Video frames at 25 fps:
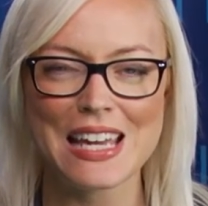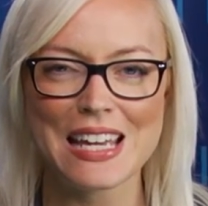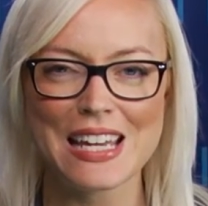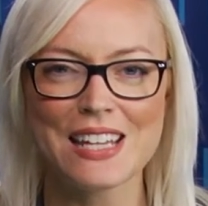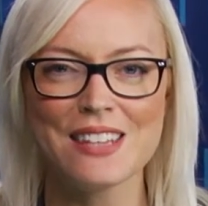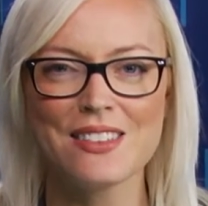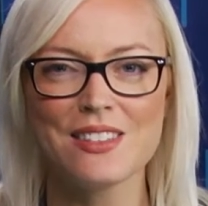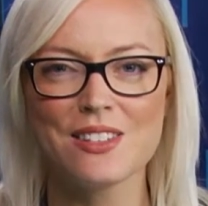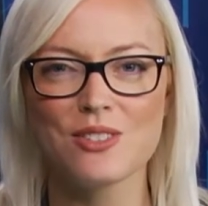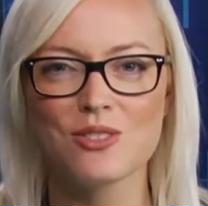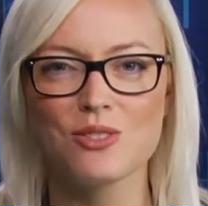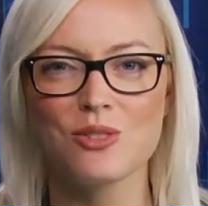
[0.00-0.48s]

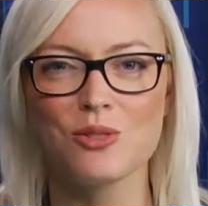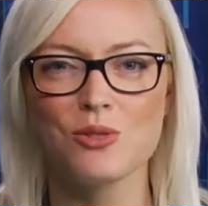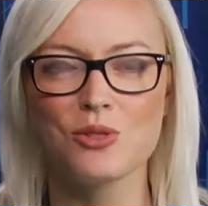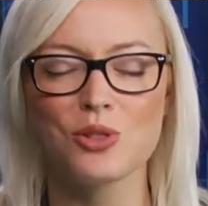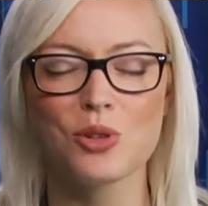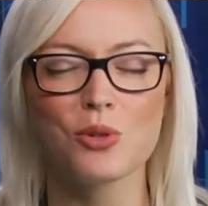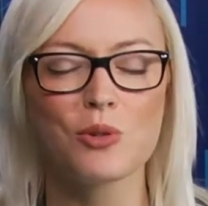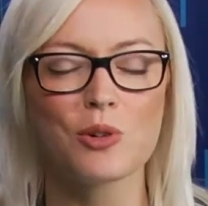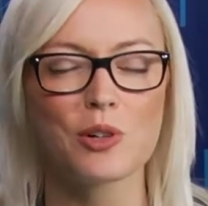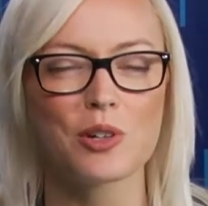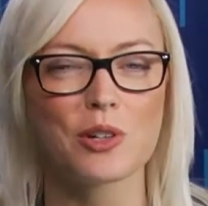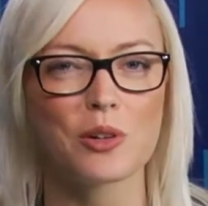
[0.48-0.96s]
In this
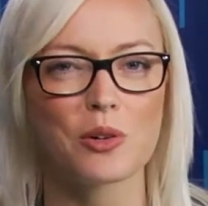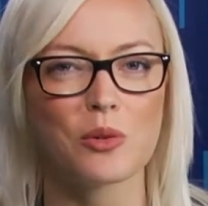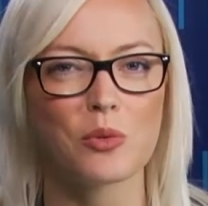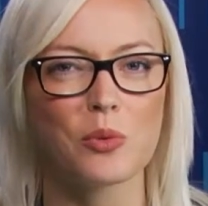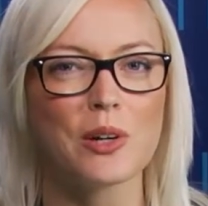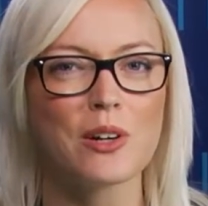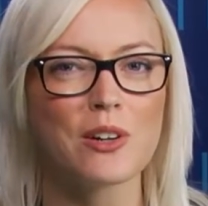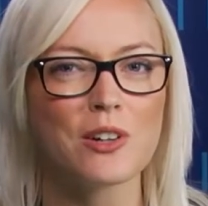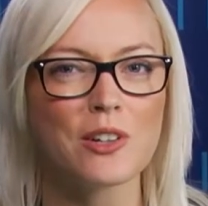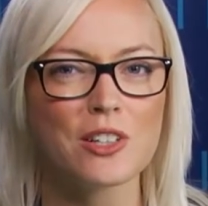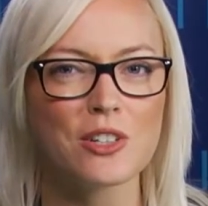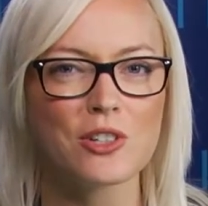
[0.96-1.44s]
tutorial,
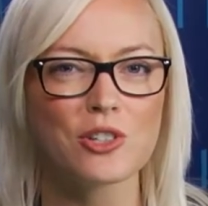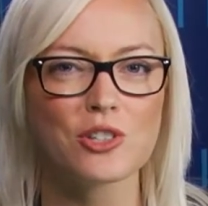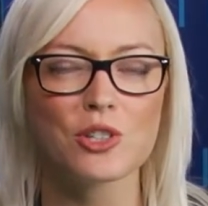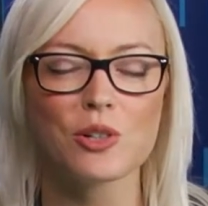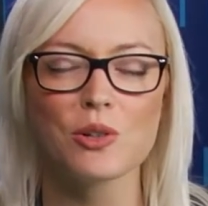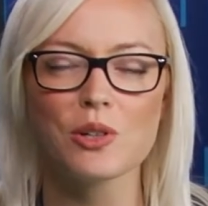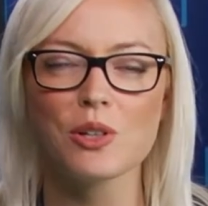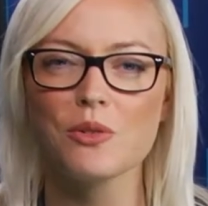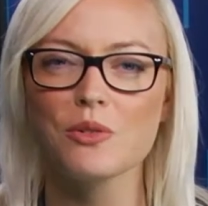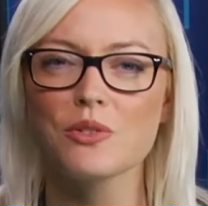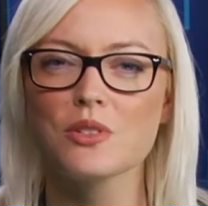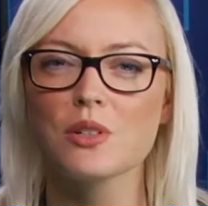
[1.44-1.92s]
we are going to
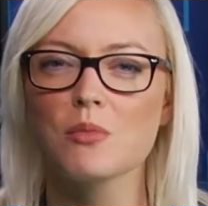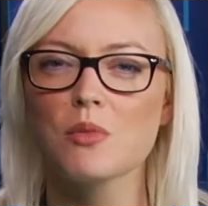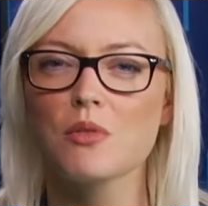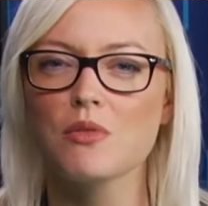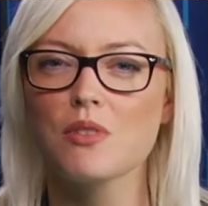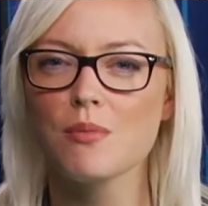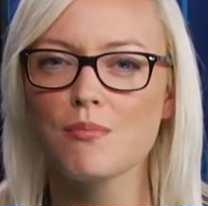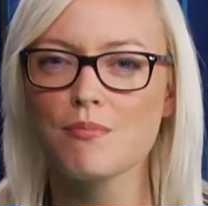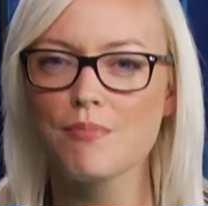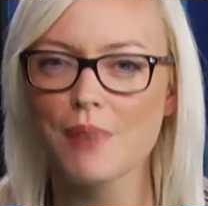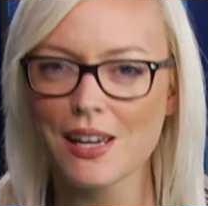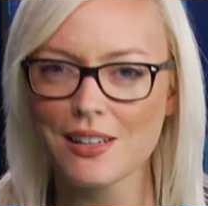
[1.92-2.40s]
show you some
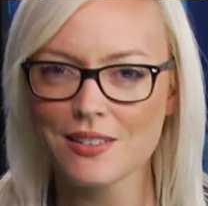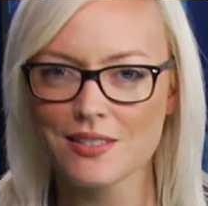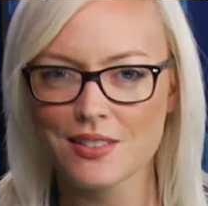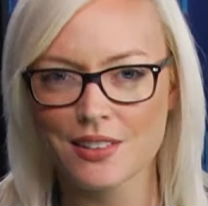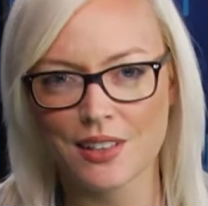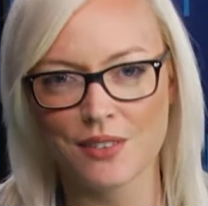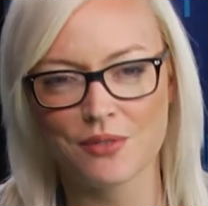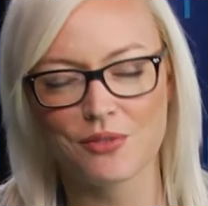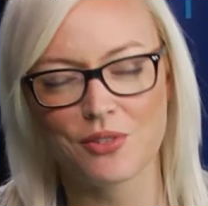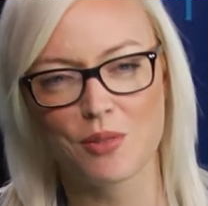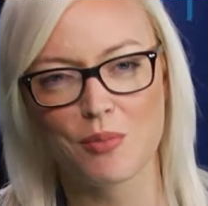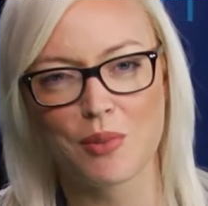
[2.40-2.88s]
of the
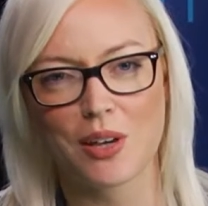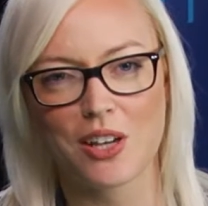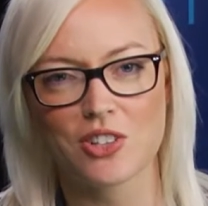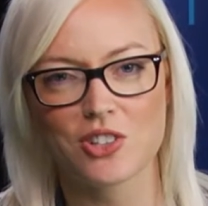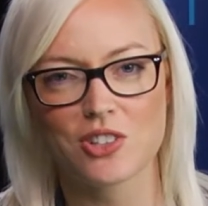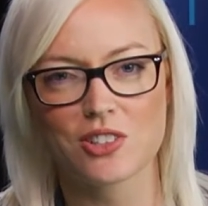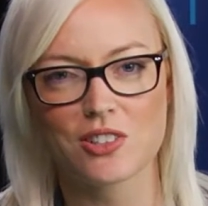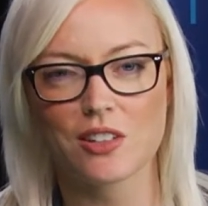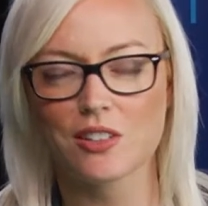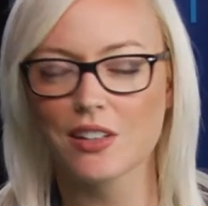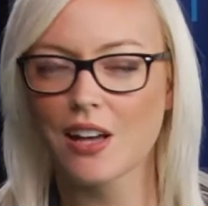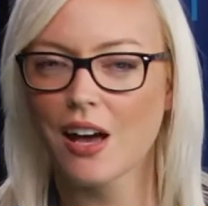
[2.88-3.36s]
basic
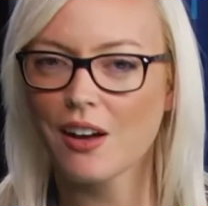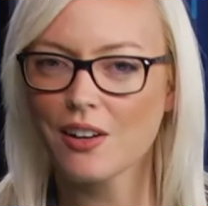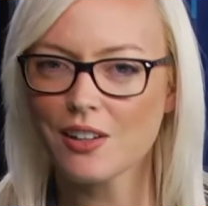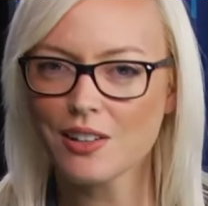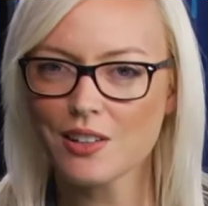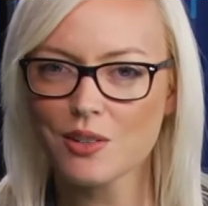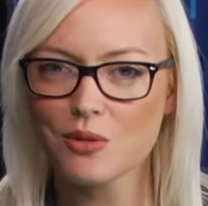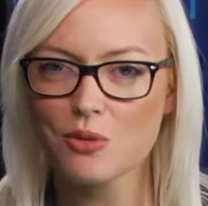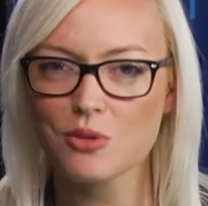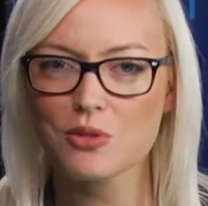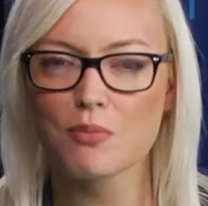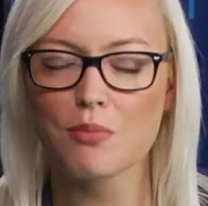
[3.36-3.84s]
information on how to
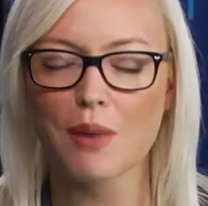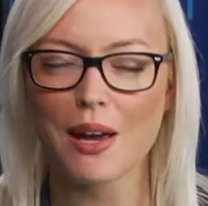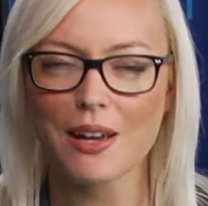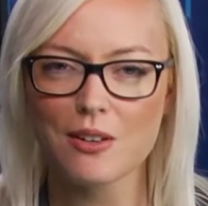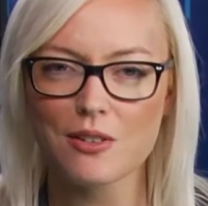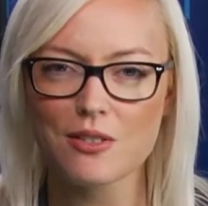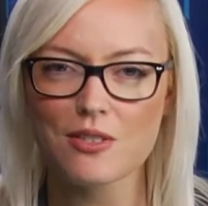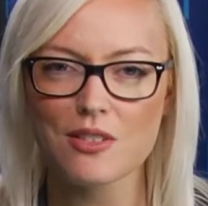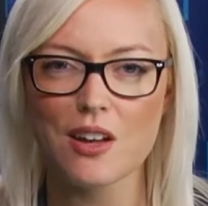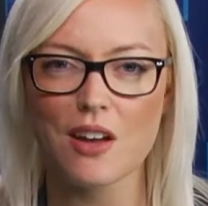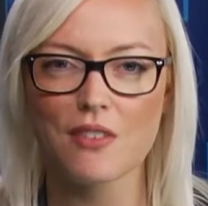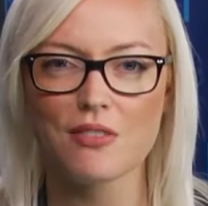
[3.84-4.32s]
use
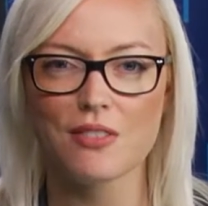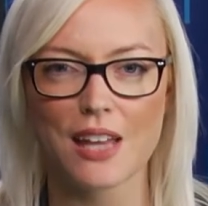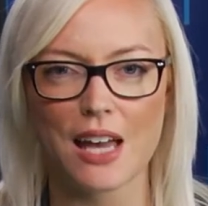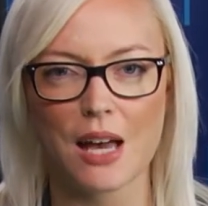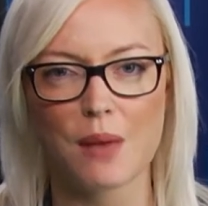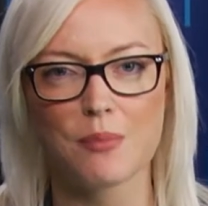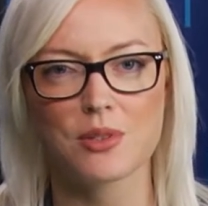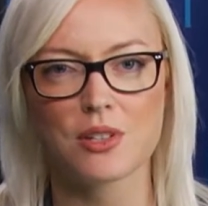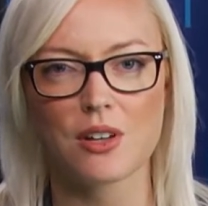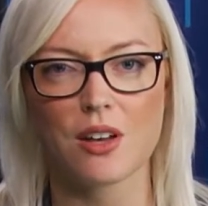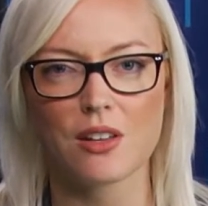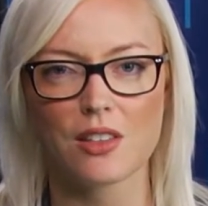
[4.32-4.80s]
Microsoft
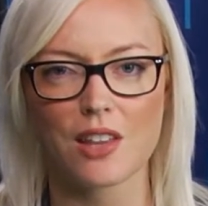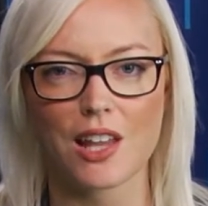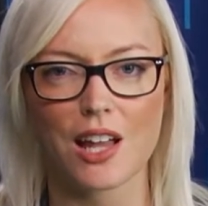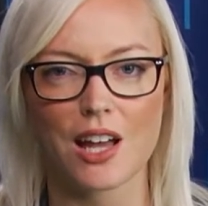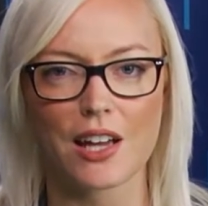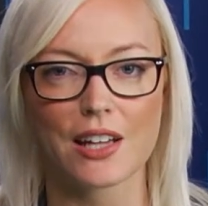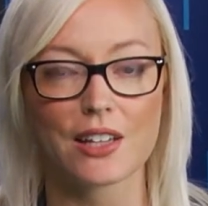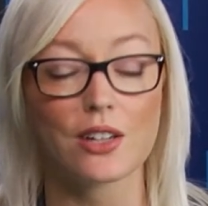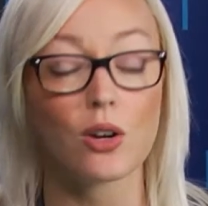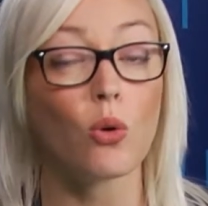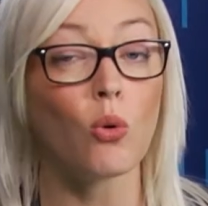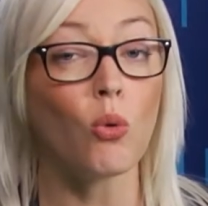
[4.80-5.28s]
Labs
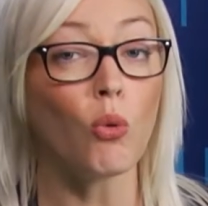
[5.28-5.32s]
Online,